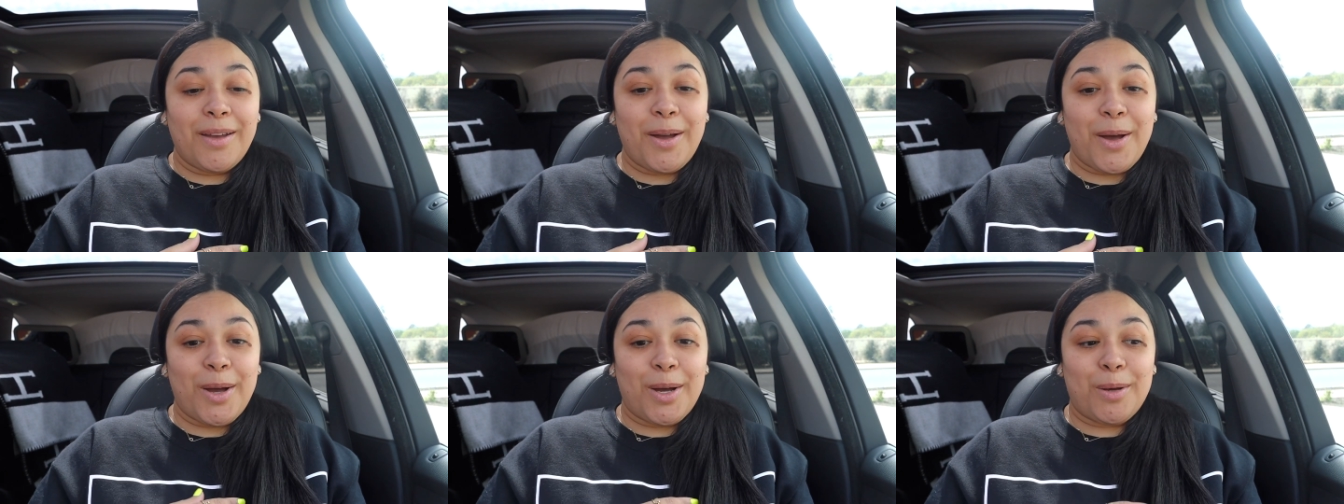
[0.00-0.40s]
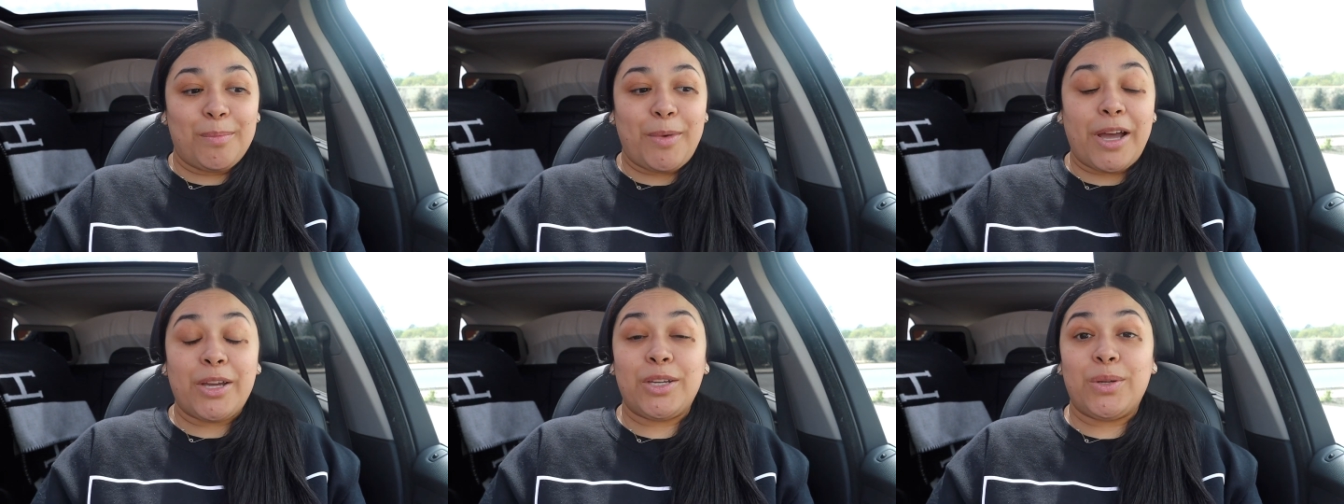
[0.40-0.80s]

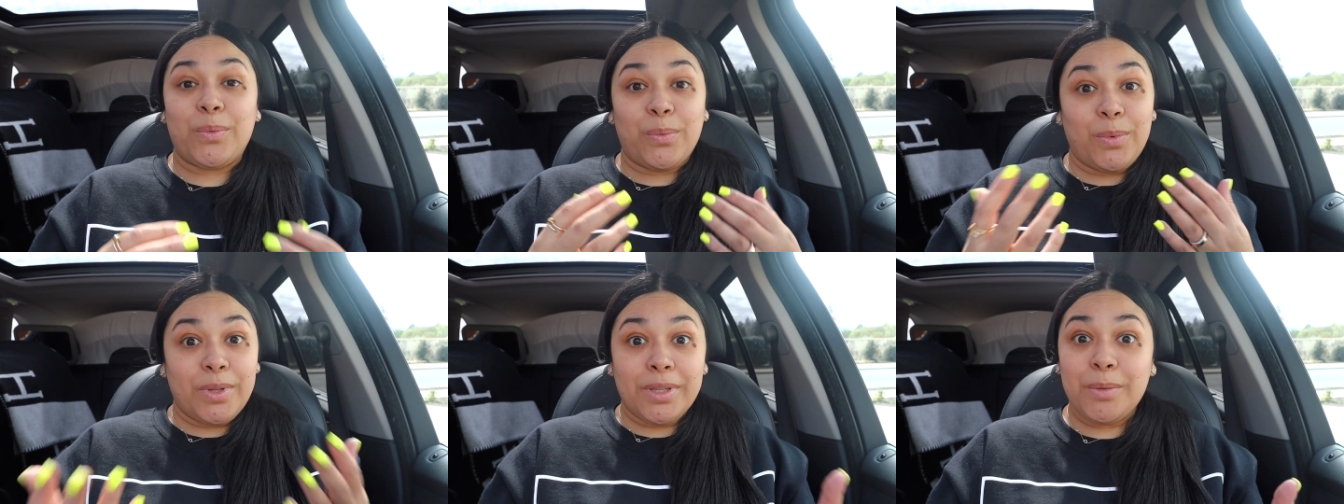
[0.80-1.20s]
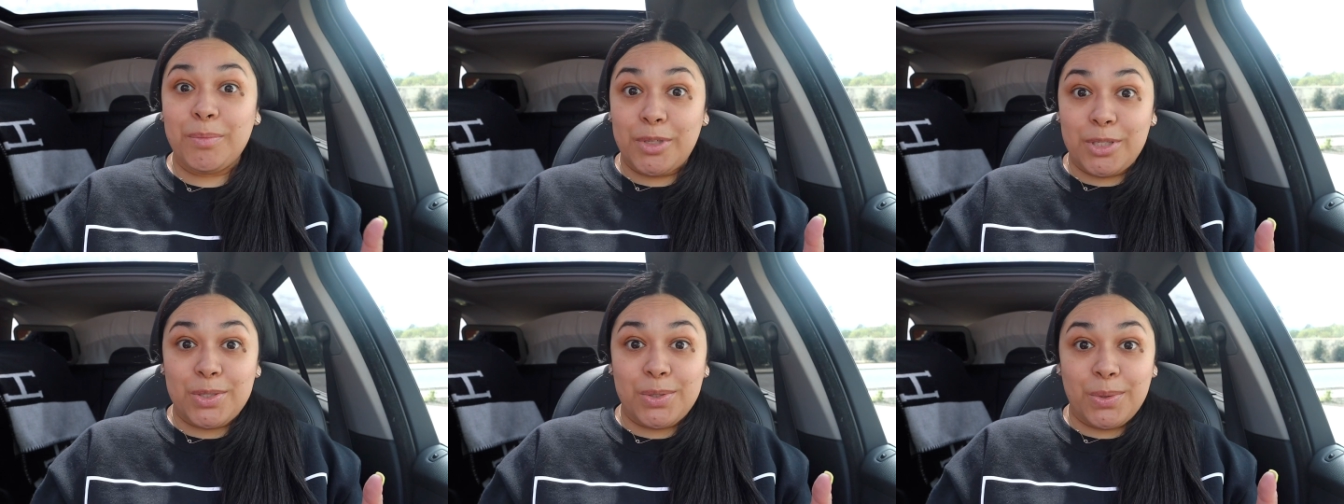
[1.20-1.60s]
Um, I really
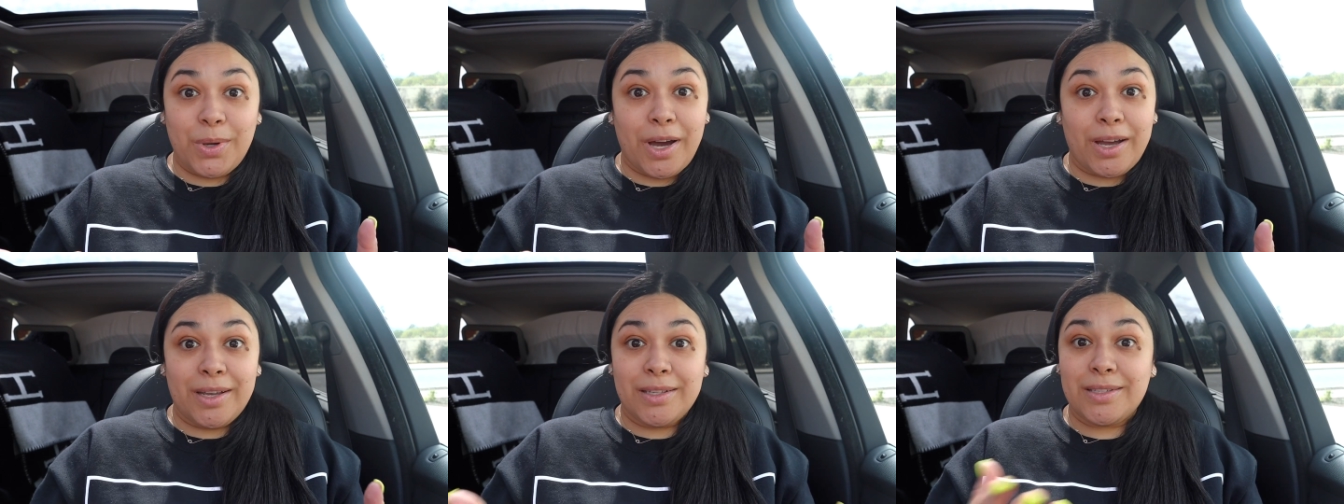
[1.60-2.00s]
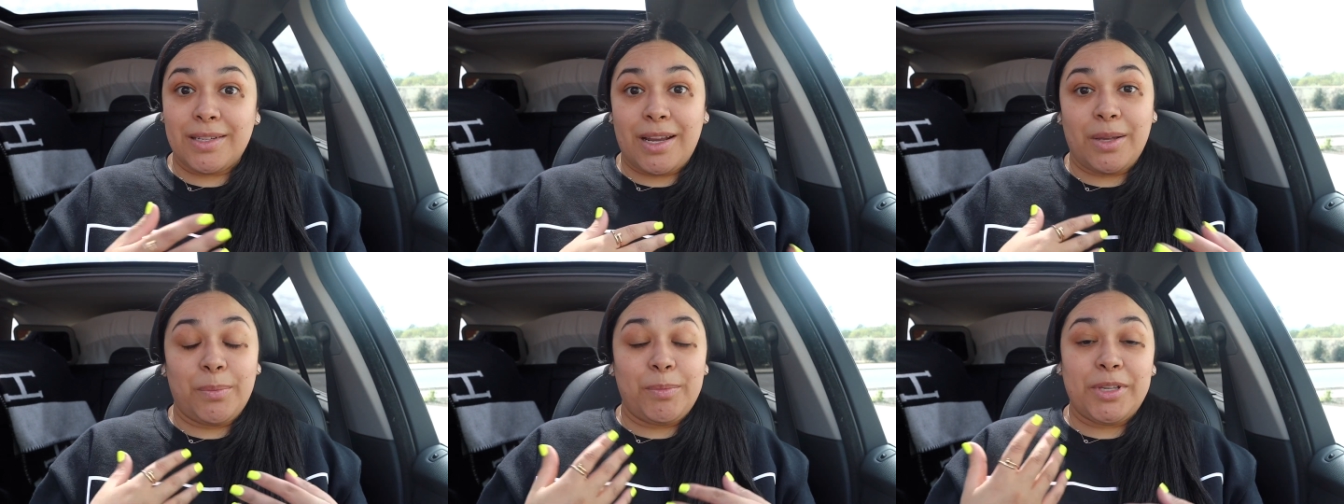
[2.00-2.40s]
miss you guys,
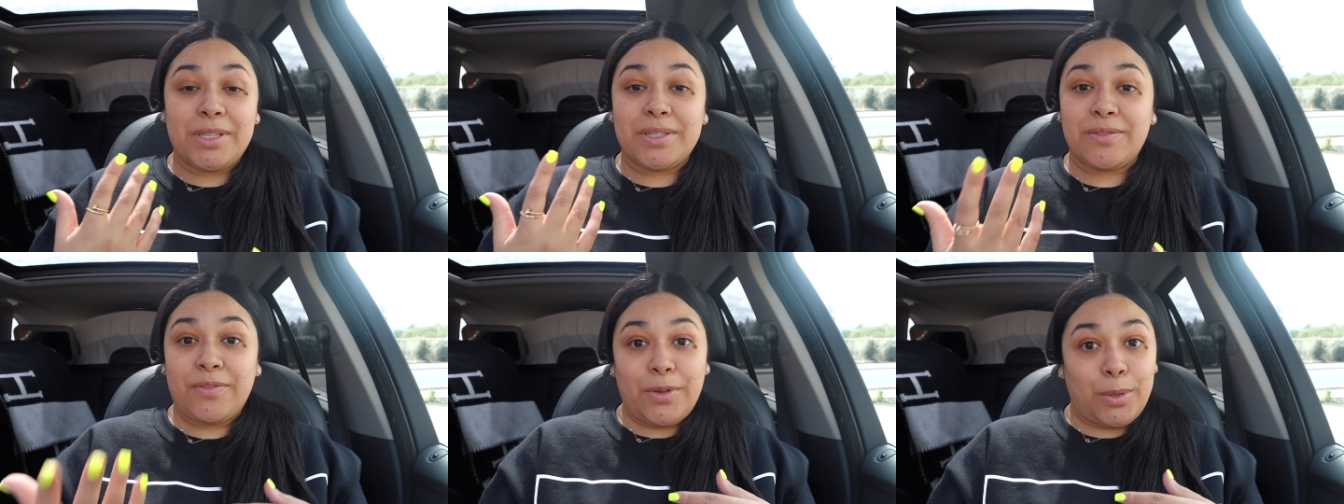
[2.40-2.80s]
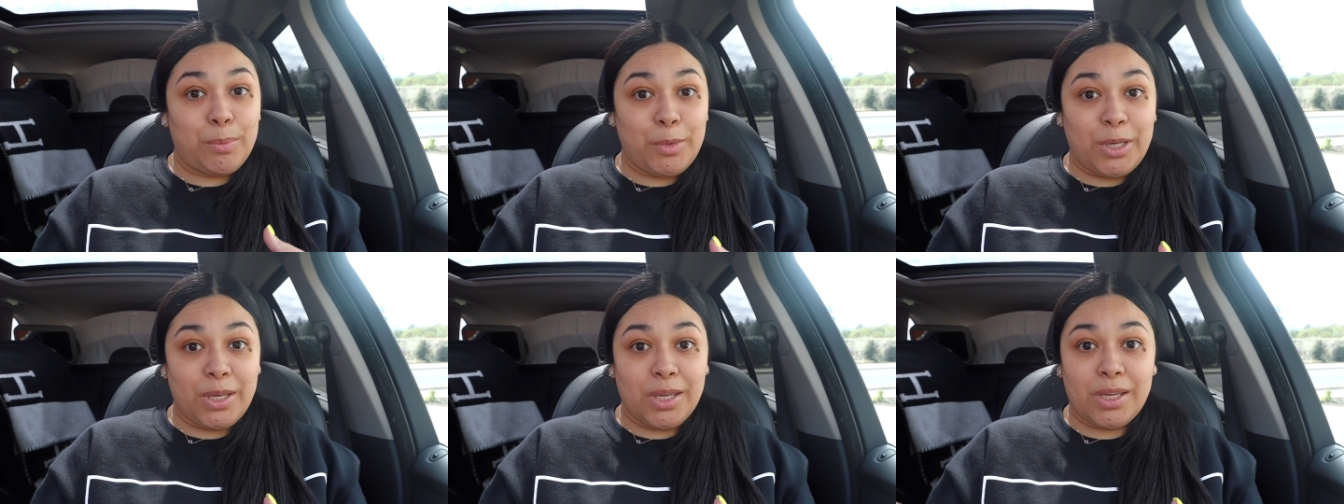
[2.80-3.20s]
and I miss
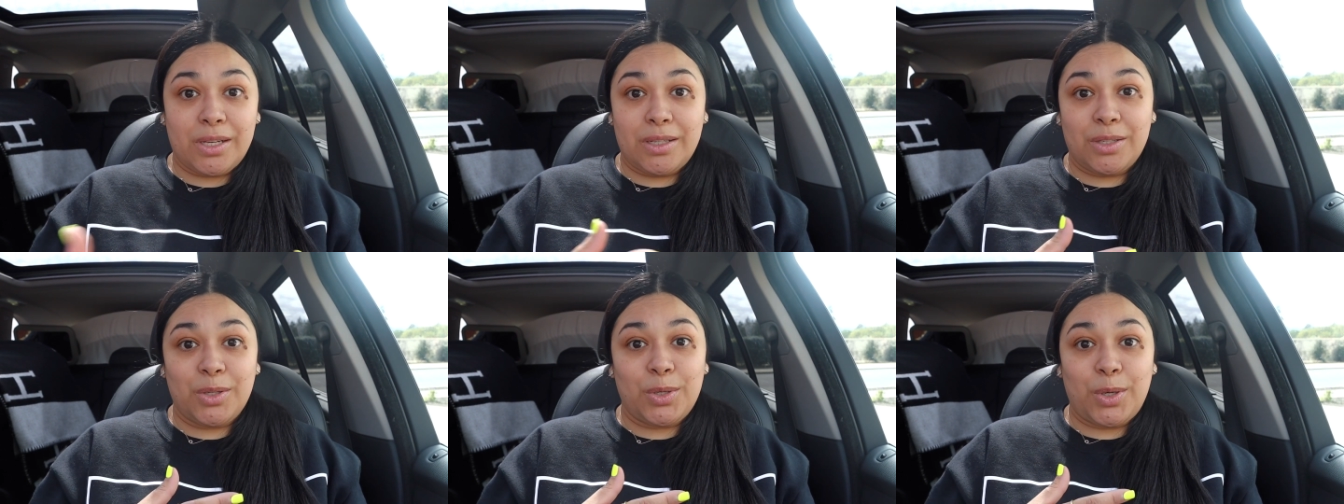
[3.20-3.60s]
filming and,